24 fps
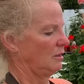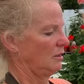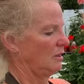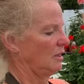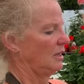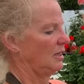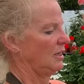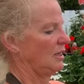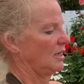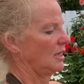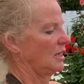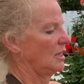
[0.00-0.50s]

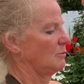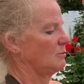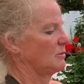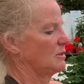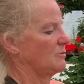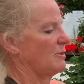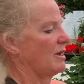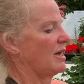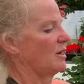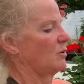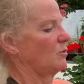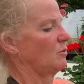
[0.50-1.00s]
And it comes
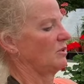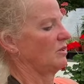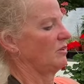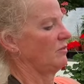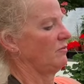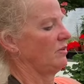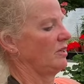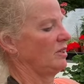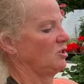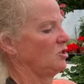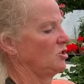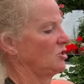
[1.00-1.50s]
back with a
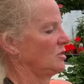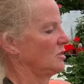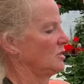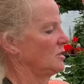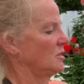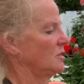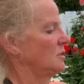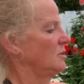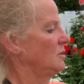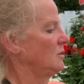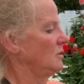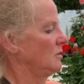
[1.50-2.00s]

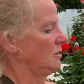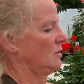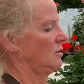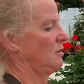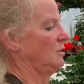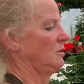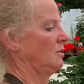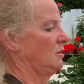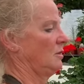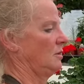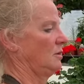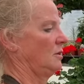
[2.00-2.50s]
vengeance.
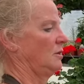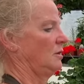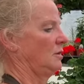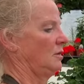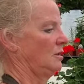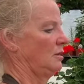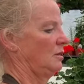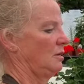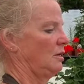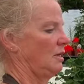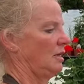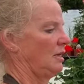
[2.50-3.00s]

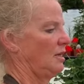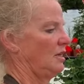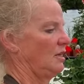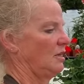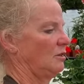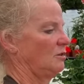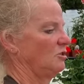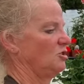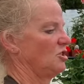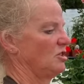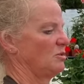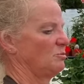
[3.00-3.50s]
And
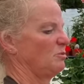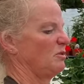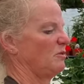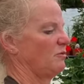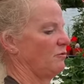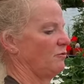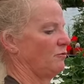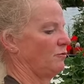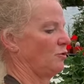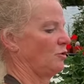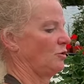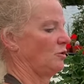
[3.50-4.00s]
it'll just be
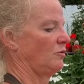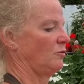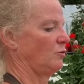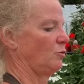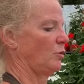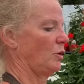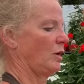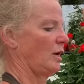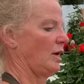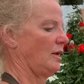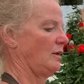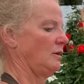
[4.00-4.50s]
full of
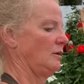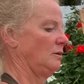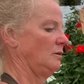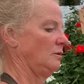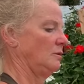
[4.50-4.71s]
red.